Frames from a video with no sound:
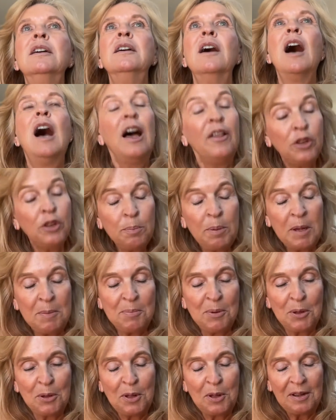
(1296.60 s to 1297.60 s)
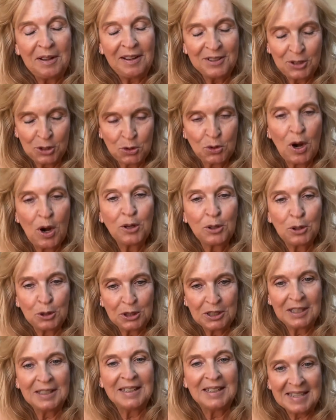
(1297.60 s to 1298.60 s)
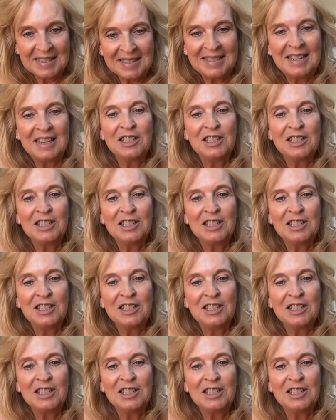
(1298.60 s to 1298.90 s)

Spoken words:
other people struggle to listen